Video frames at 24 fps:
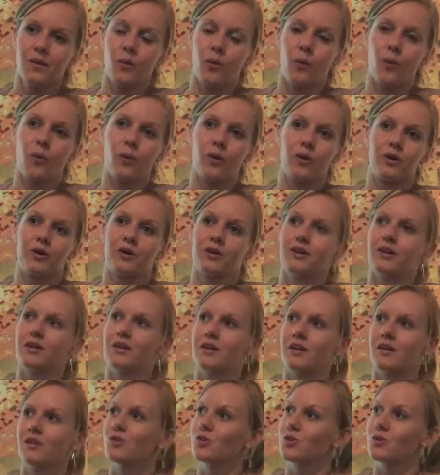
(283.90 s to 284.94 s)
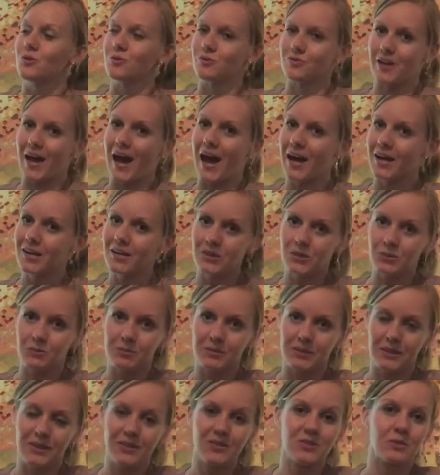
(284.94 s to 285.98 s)
or you've had your
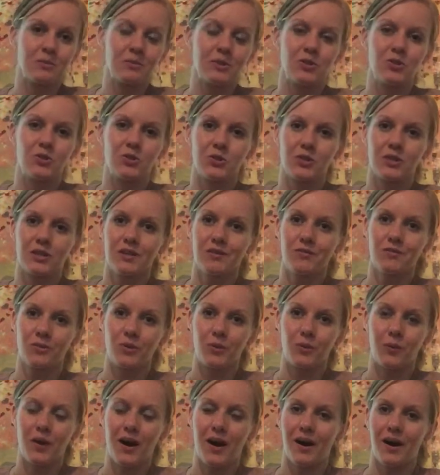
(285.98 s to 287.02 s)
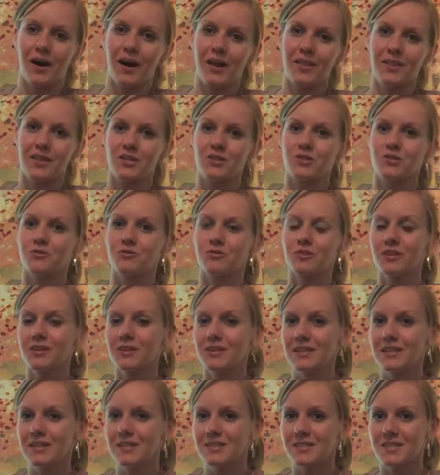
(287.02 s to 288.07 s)
place a bit dirty for a while and then you've
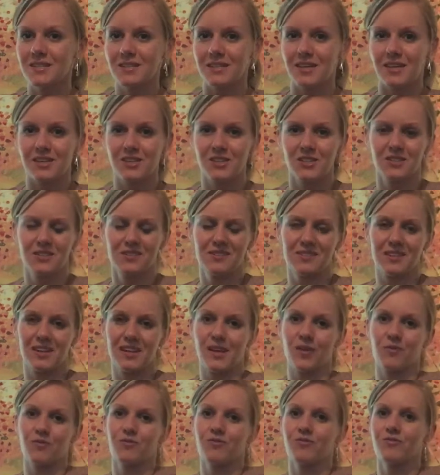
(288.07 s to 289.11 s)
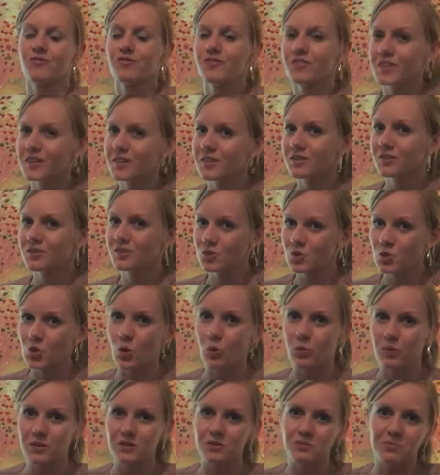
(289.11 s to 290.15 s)
cleaned it, and it feels
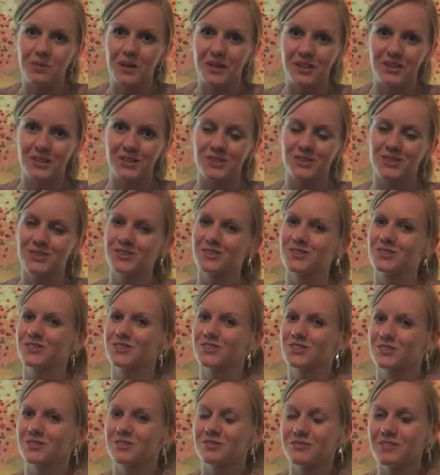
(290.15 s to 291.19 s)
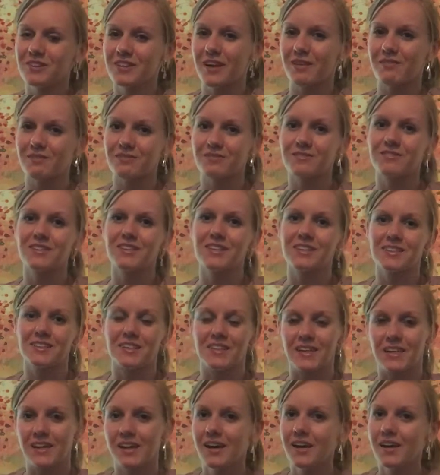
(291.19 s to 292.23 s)
so much better. So you're going for that
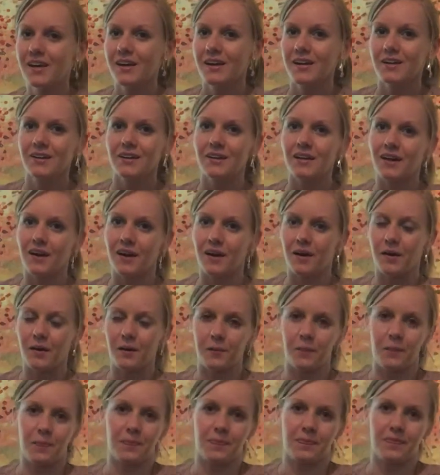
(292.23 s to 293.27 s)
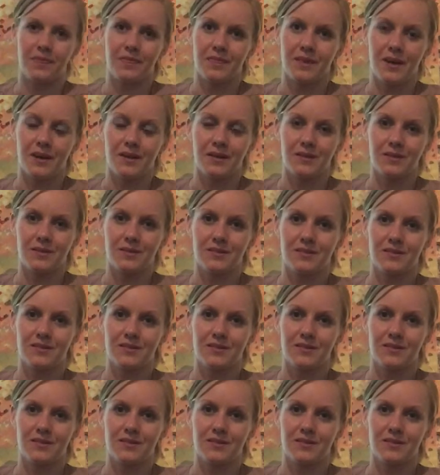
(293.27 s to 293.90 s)
feeling that